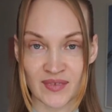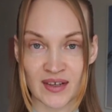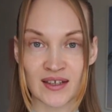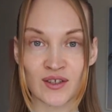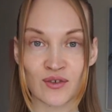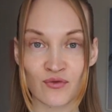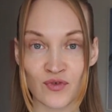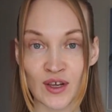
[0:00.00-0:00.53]

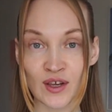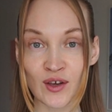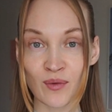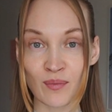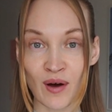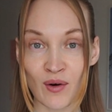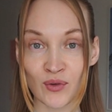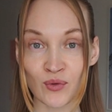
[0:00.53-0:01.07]
is to think
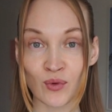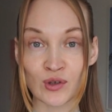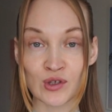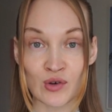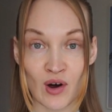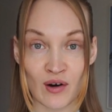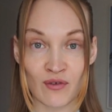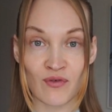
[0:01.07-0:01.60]
about what
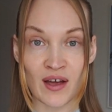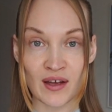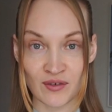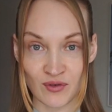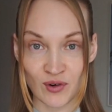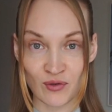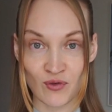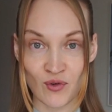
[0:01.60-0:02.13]
you are
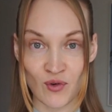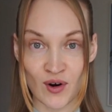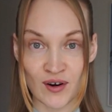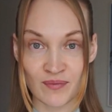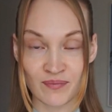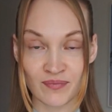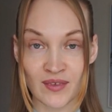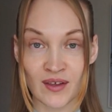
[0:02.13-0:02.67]
thankful for,